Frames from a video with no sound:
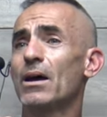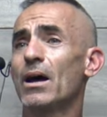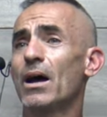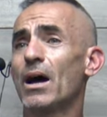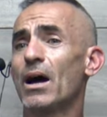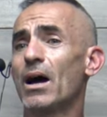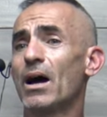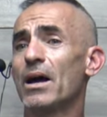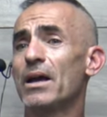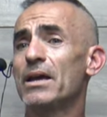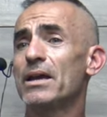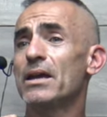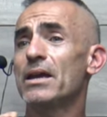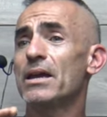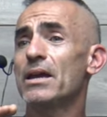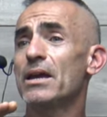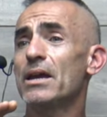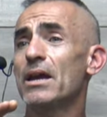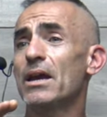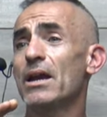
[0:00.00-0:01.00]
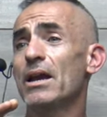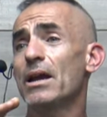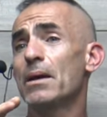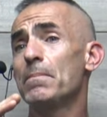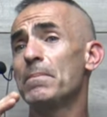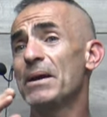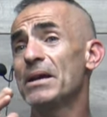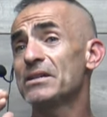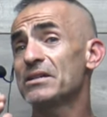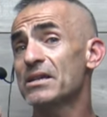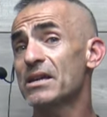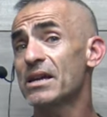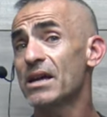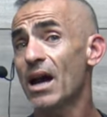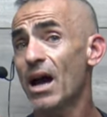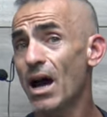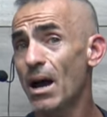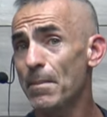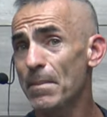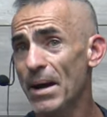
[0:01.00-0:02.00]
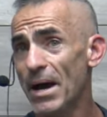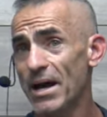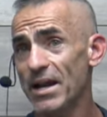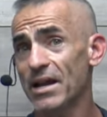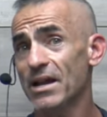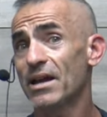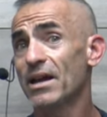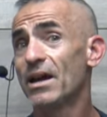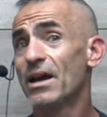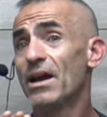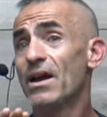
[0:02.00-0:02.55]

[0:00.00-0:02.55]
in basically combating